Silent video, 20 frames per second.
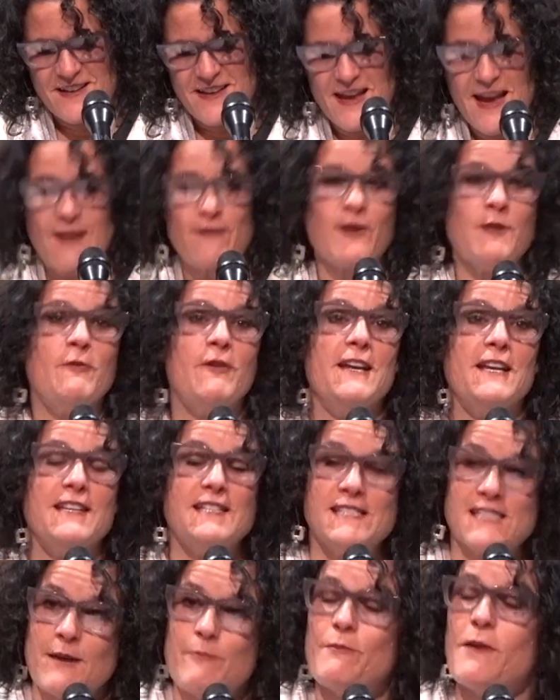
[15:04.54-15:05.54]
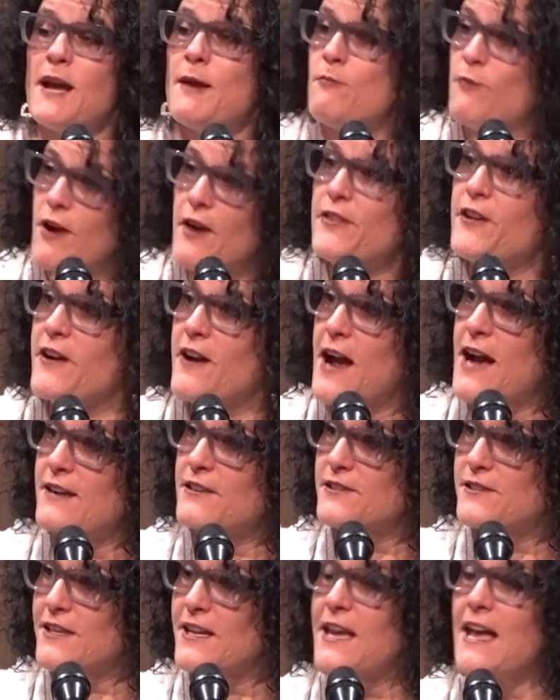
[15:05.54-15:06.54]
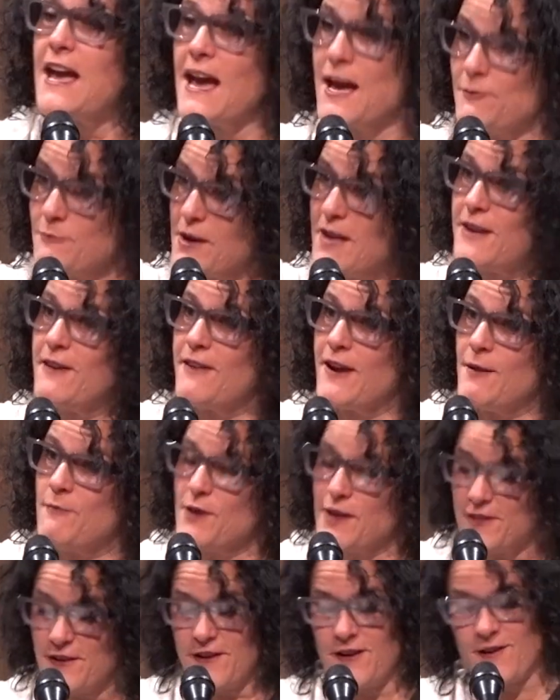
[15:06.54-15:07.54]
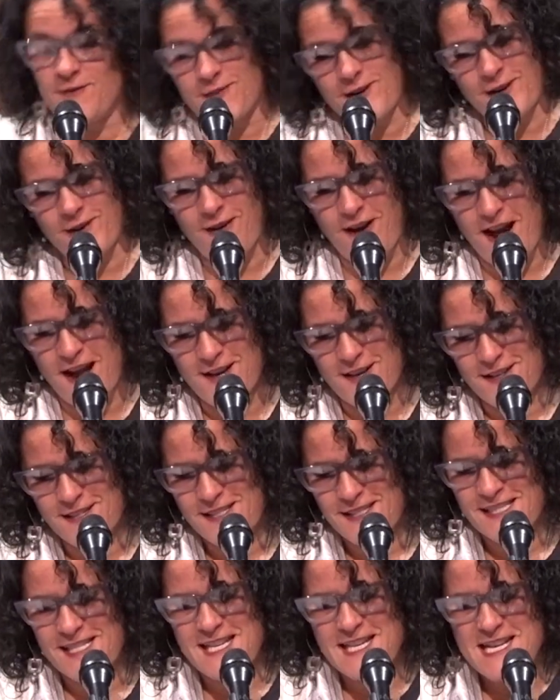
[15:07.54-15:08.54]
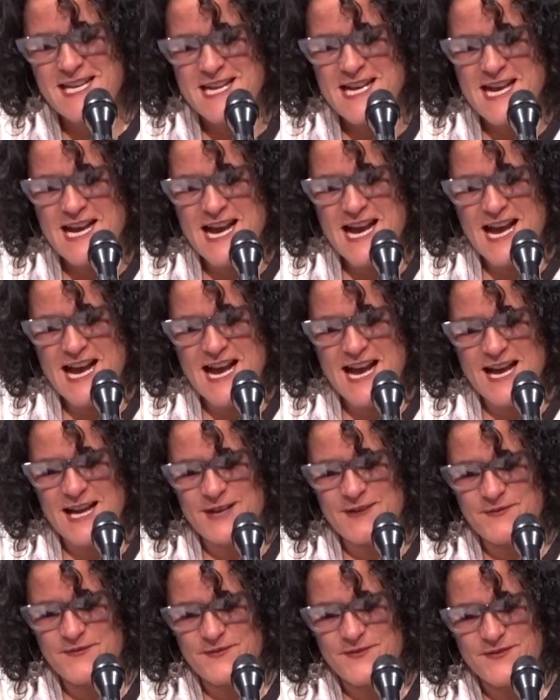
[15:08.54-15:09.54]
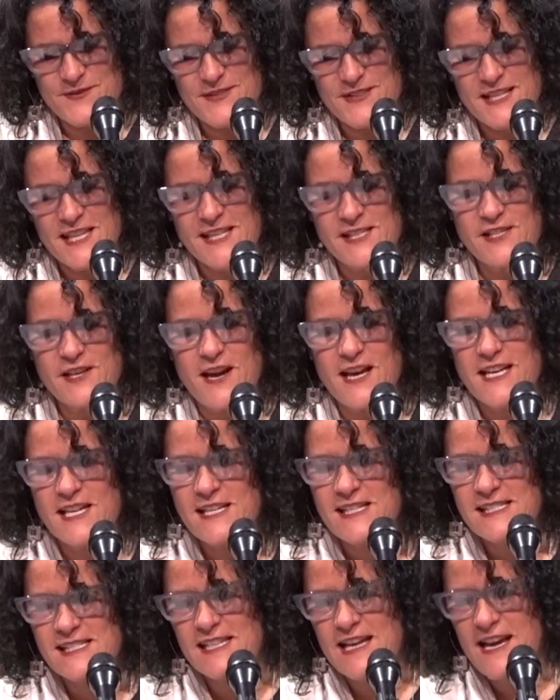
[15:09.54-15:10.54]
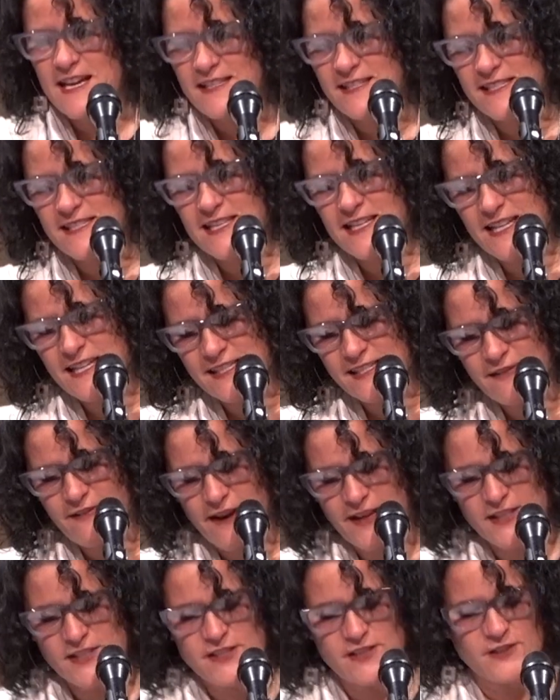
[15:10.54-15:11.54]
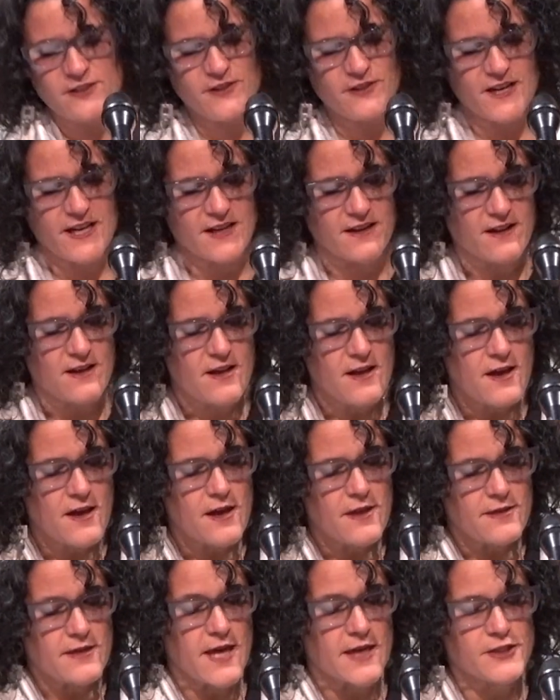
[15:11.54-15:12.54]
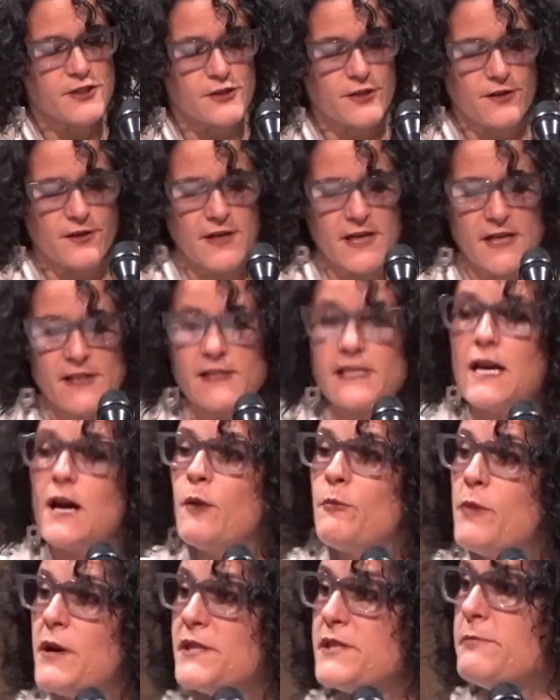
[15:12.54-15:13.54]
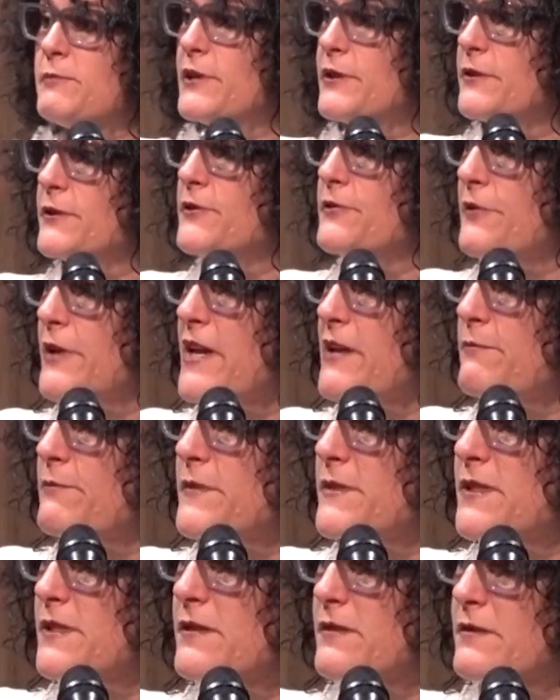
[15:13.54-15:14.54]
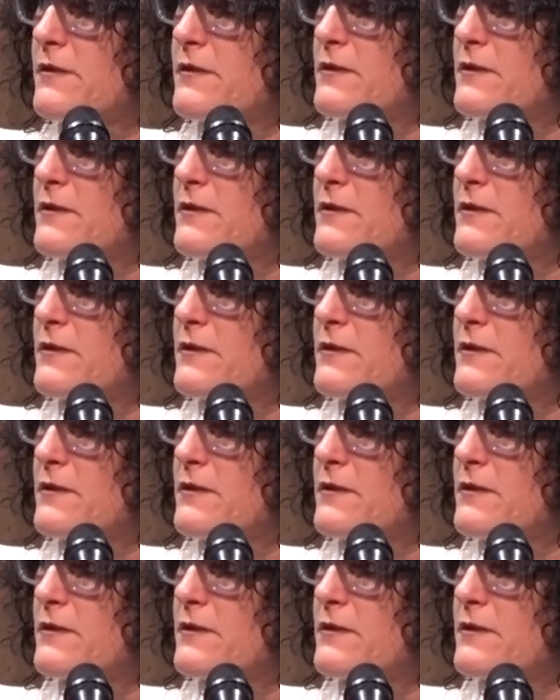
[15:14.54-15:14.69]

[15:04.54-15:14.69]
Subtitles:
Everyone except my brother, actually, and my grandmother were criers. He taught his sons and his grandchildren that journeys help us build dreams.